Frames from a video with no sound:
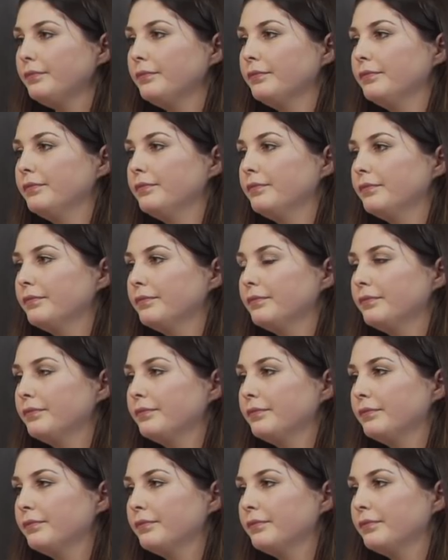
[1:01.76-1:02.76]

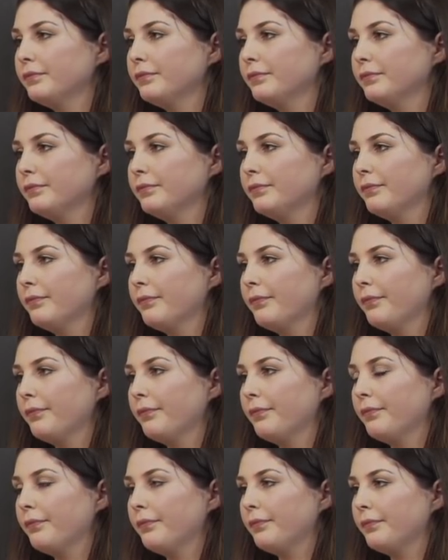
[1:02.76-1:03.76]

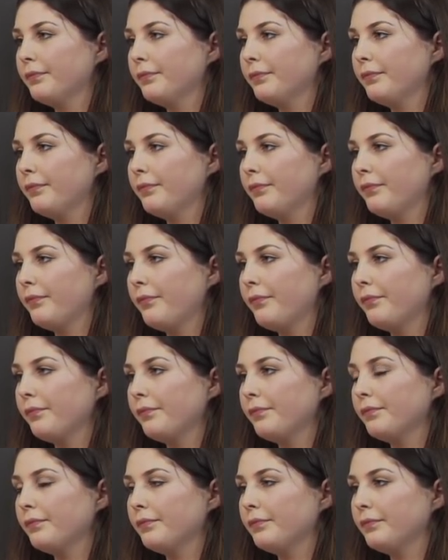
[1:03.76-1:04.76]

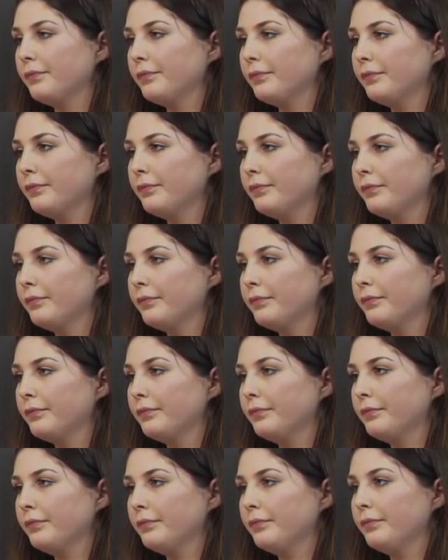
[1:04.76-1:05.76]

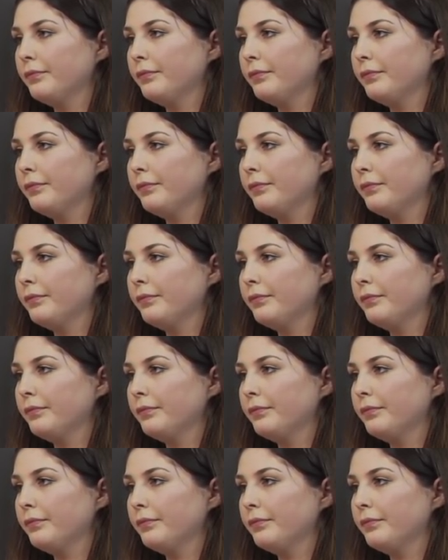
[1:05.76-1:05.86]
No words are spoken by the person on screen.